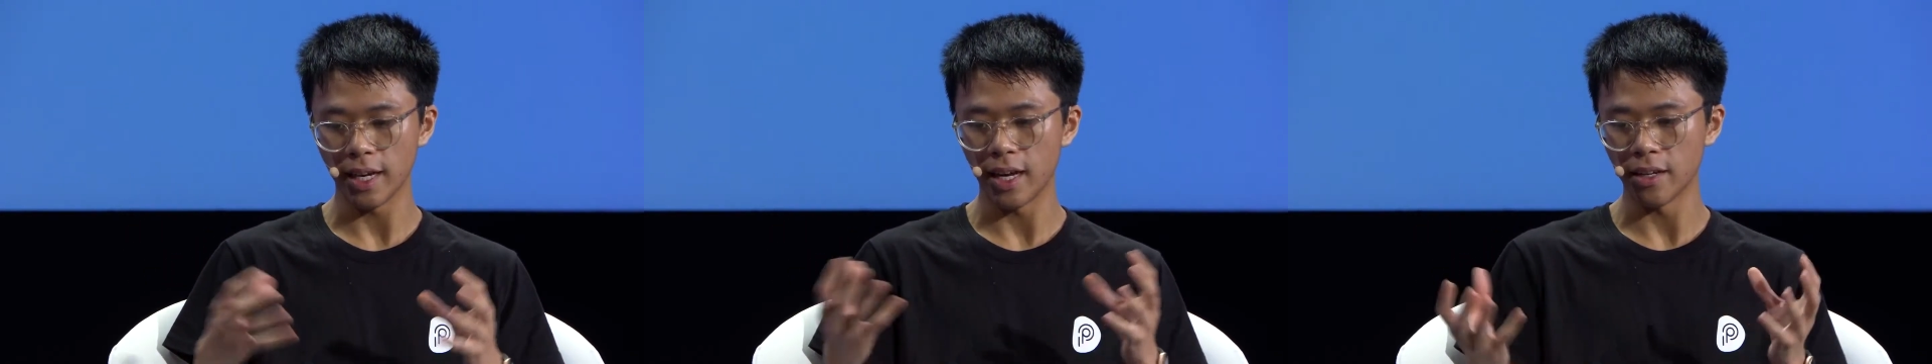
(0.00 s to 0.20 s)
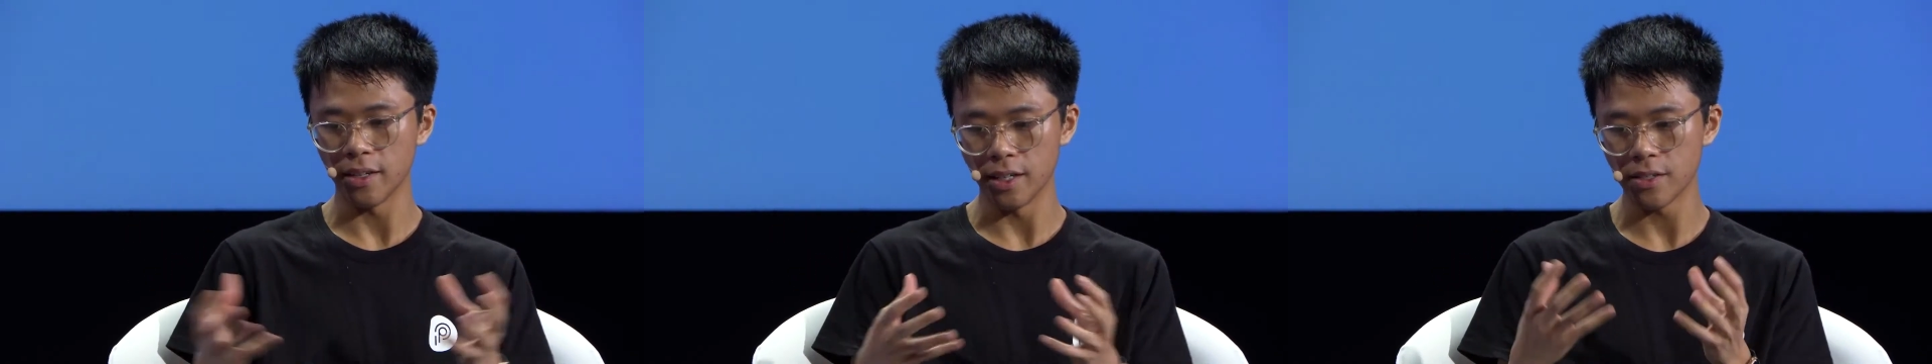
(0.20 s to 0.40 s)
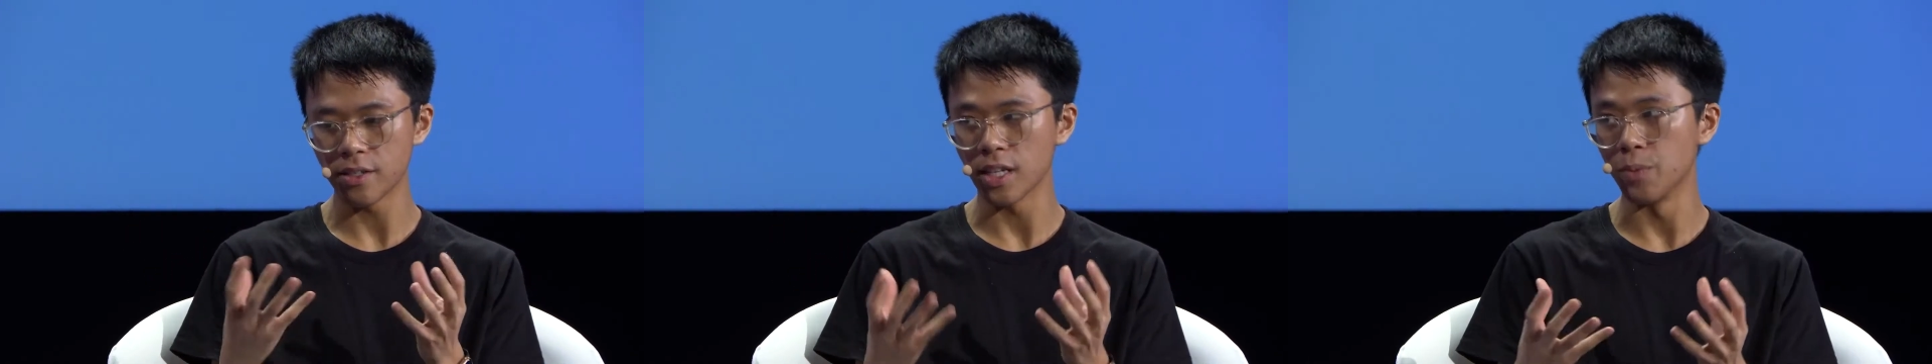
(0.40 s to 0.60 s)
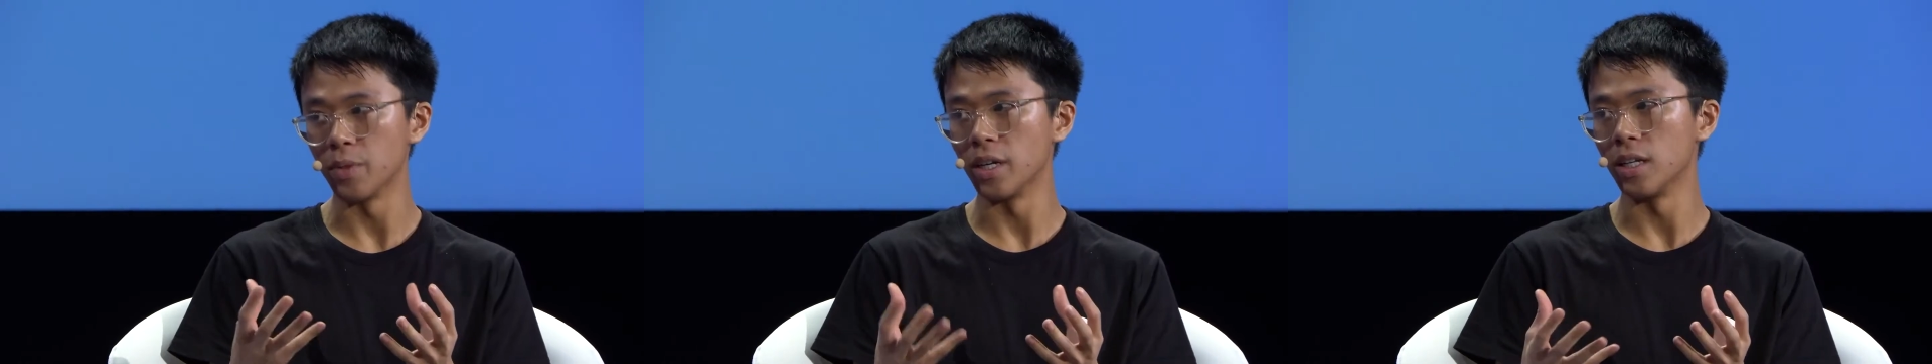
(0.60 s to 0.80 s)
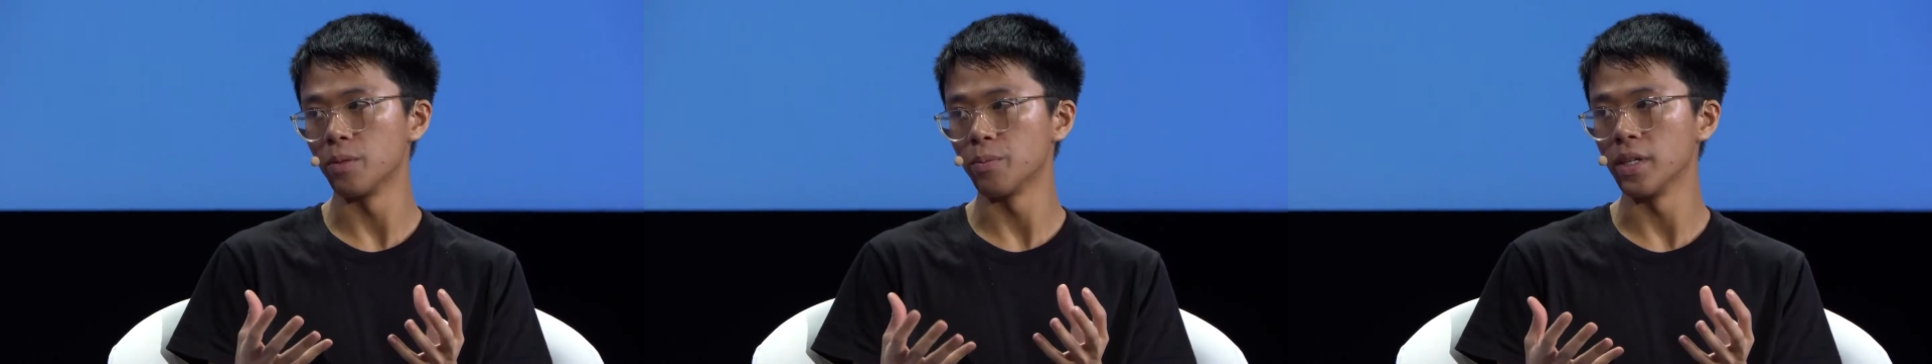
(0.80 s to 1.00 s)
aggregates Saber
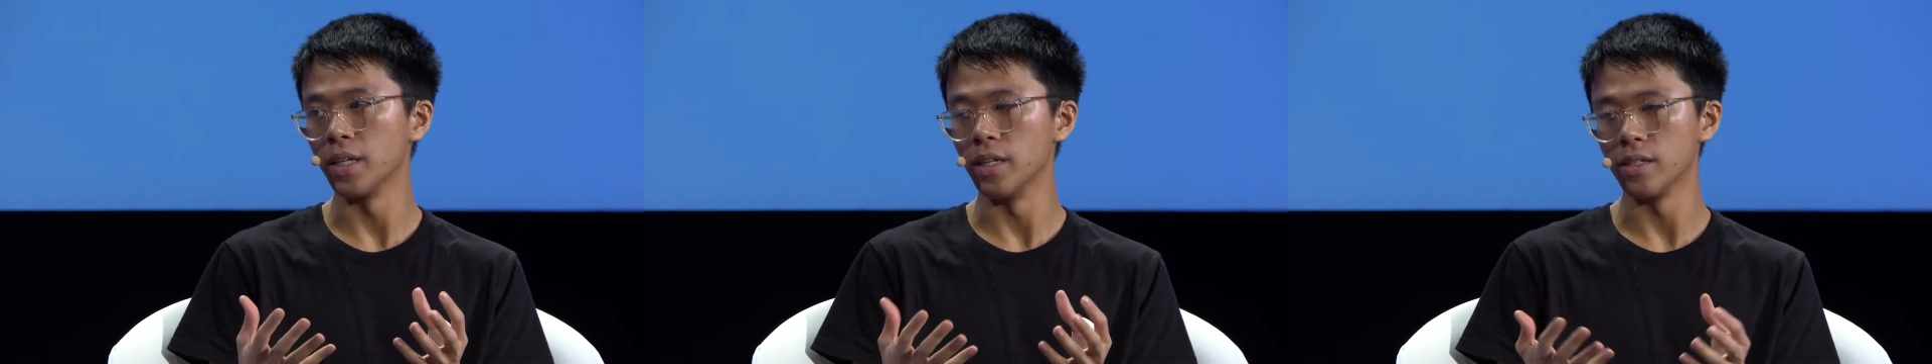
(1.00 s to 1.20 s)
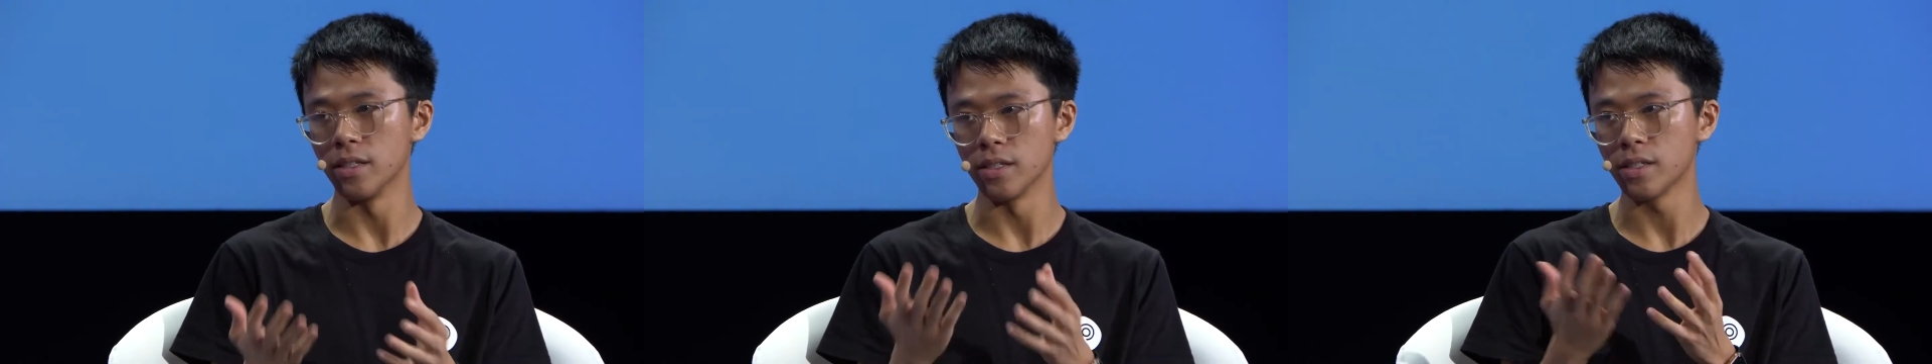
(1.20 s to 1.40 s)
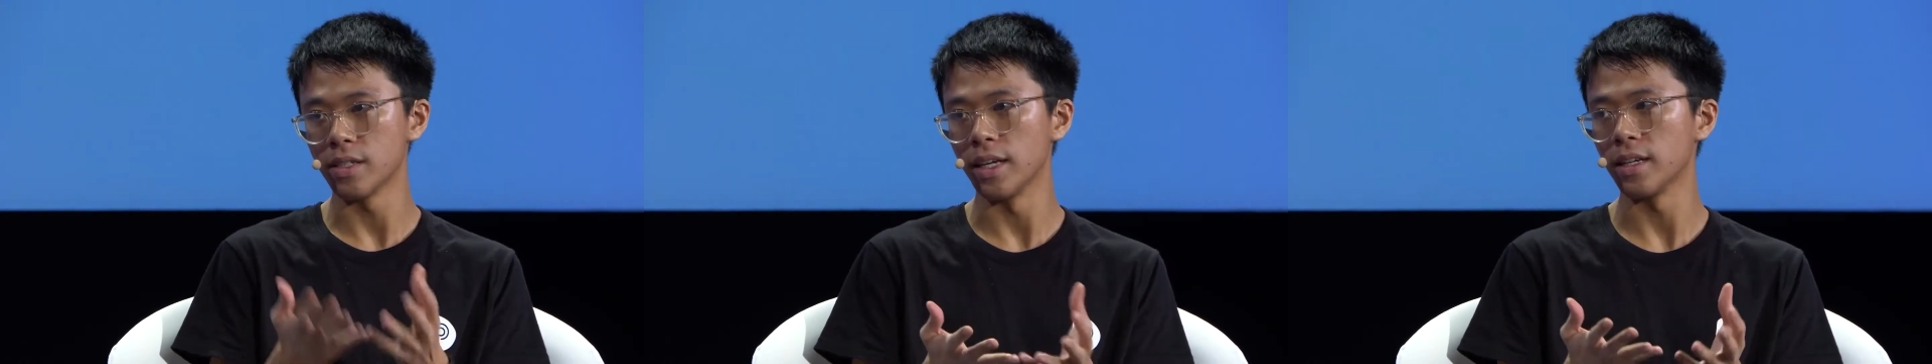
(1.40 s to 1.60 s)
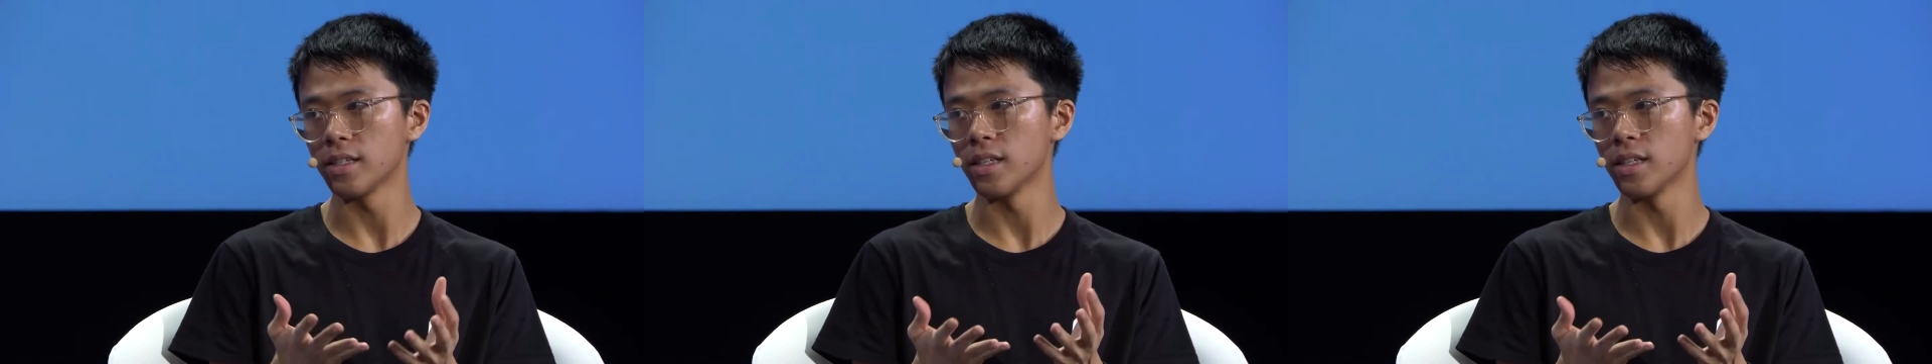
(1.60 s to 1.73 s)
LPs and stakes